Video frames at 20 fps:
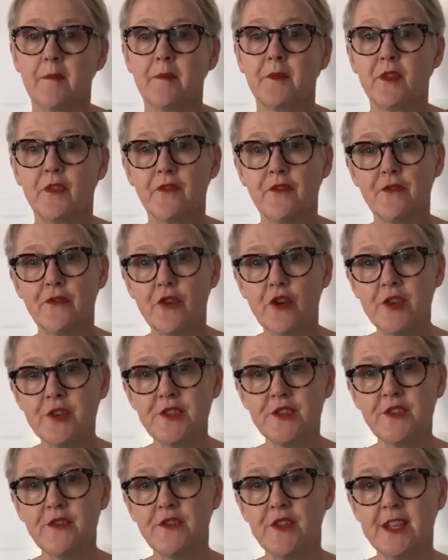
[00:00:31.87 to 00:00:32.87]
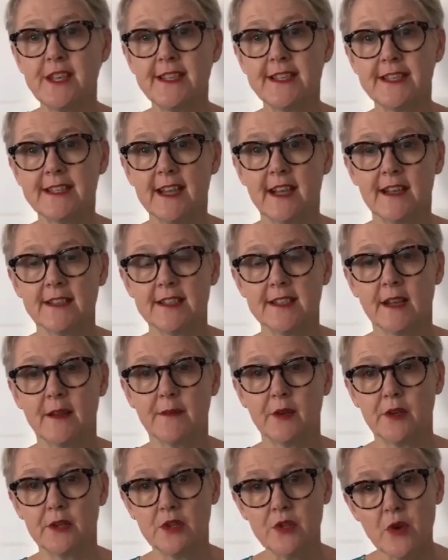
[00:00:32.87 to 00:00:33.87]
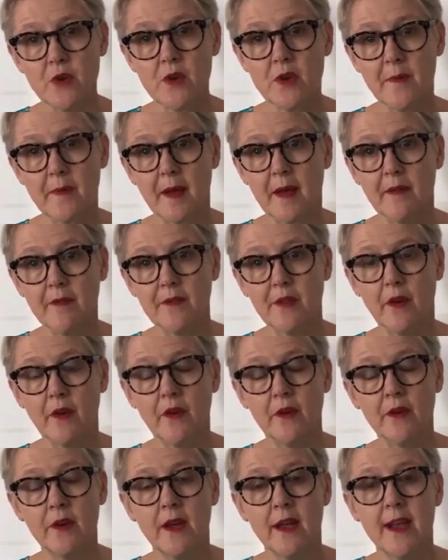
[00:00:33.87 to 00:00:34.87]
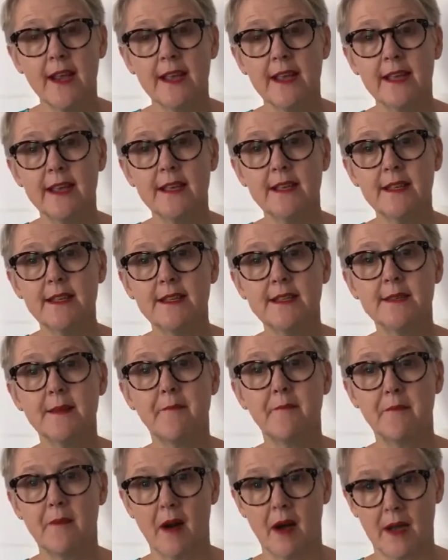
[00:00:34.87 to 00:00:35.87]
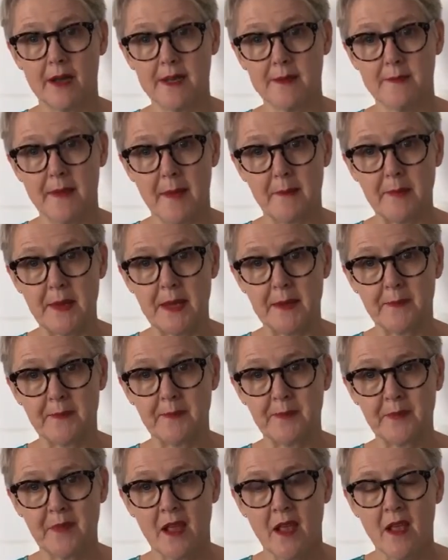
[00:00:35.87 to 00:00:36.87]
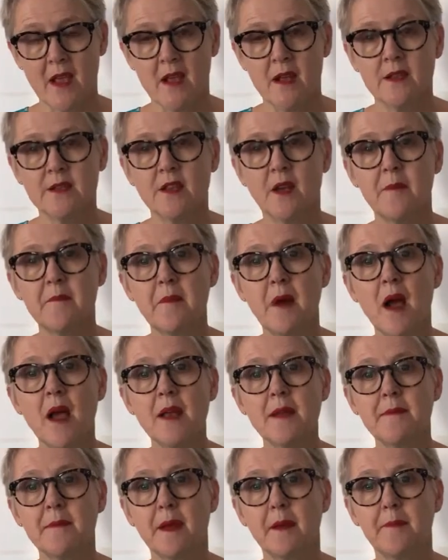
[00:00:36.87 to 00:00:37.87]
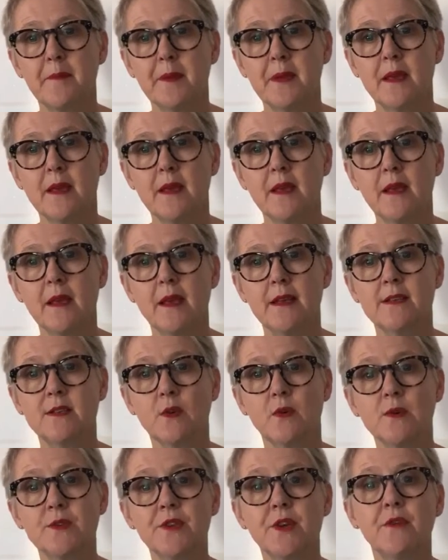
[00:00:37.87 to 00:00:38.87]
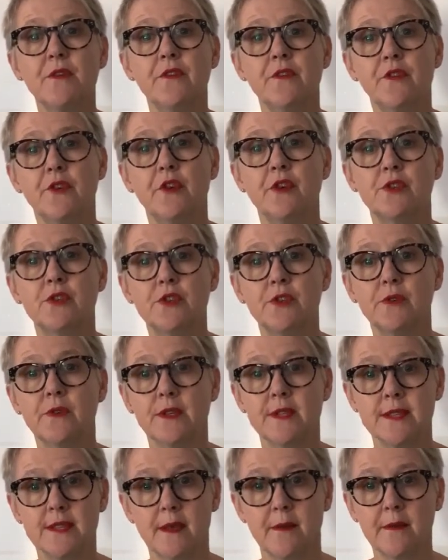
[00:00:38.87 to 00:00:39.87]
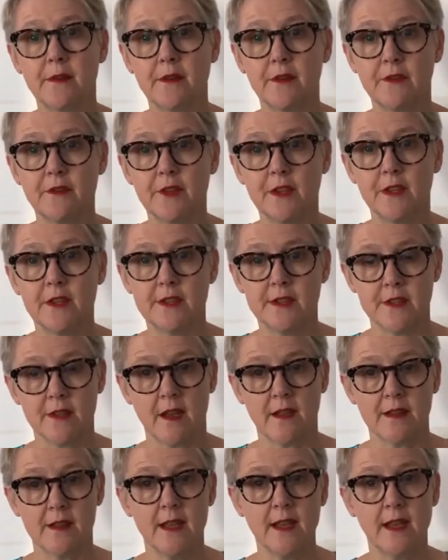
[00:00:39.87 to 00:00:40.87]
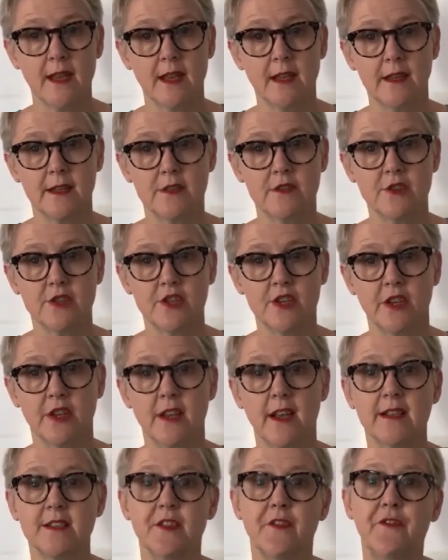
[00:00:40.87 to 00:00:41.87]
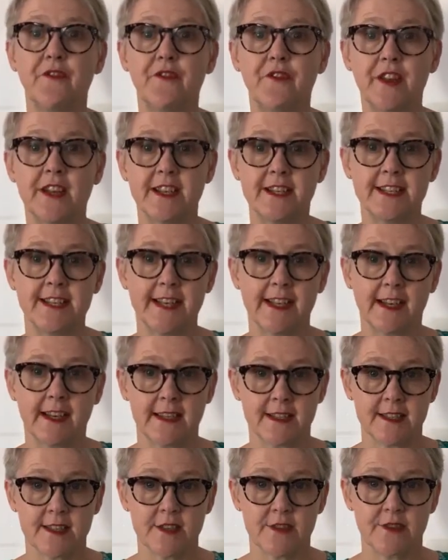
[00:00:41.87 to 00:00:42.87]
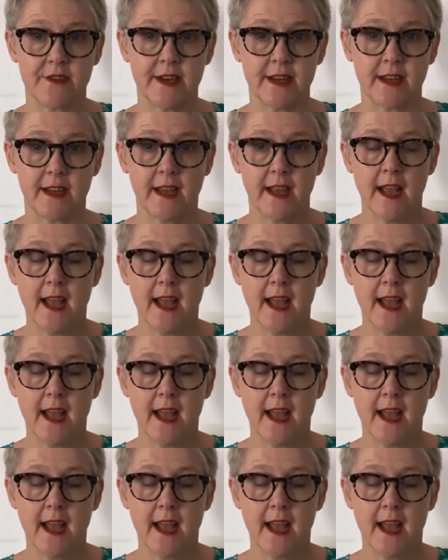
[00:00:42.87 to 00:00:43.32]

The first of these tasks that I'm going to talk about though is mind mapping. So mind mapping is also referred to in some of the design thinking literature as affinity clustering.